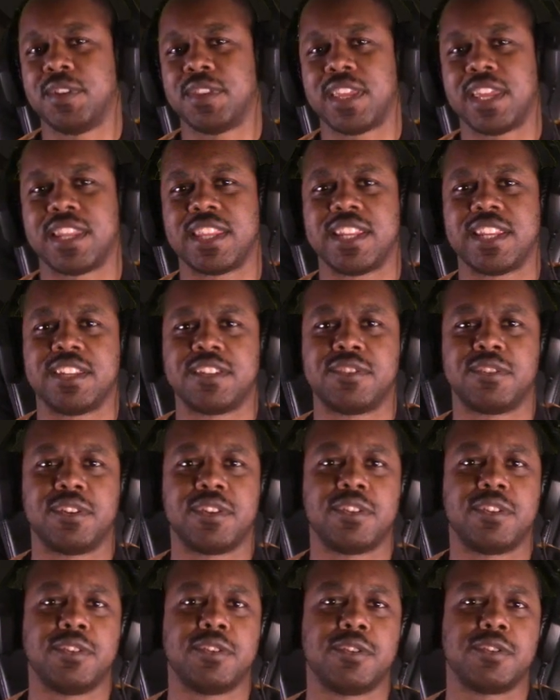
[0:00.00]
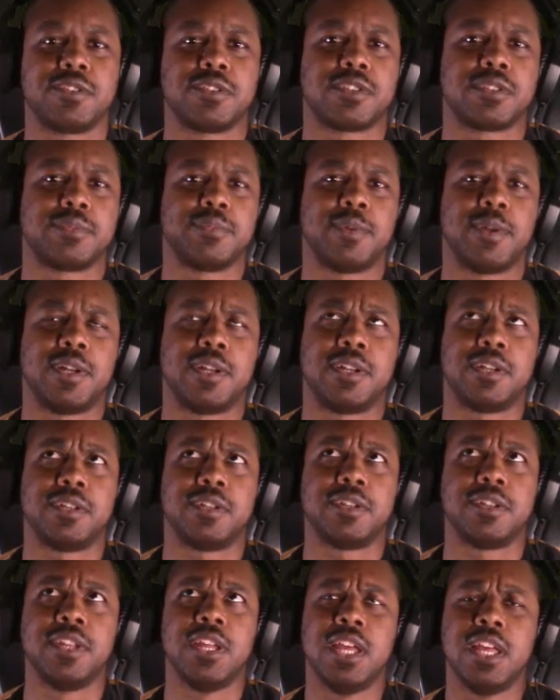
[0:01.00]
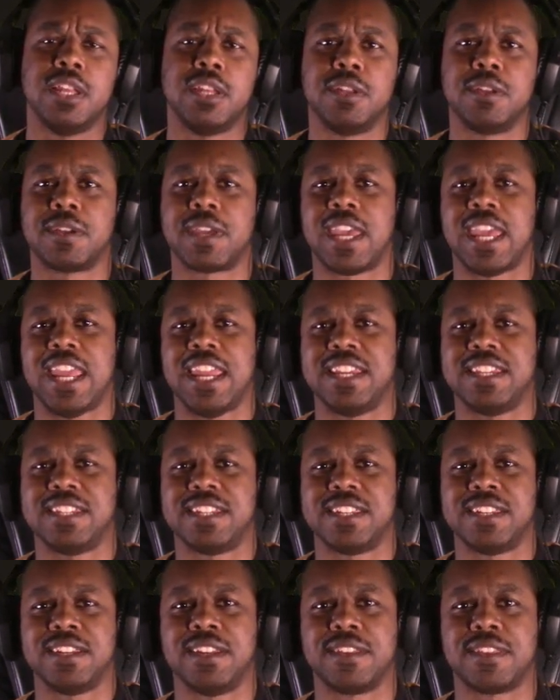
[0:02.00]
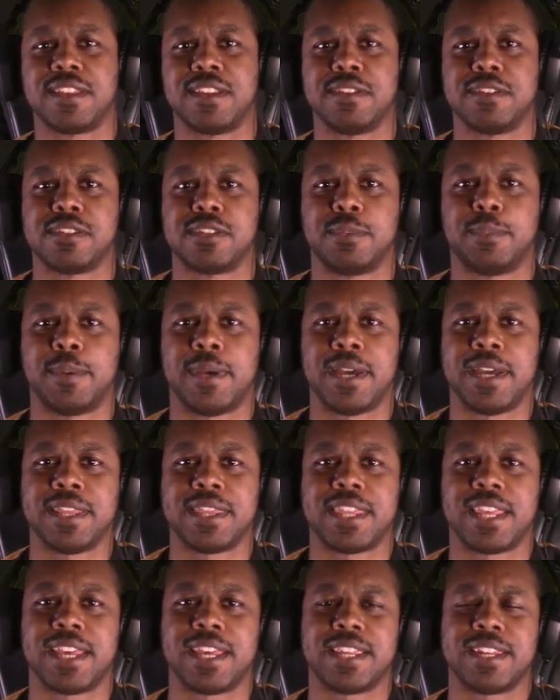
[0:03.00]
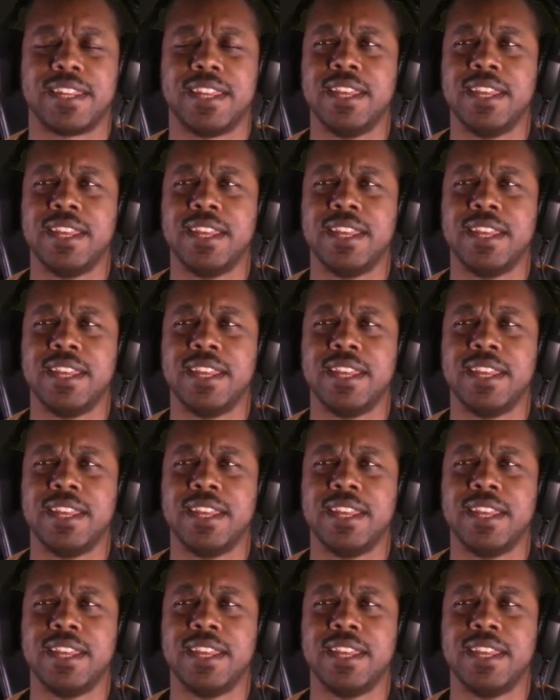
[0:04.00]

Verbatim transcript: That they just shown a little small location of the little spot that.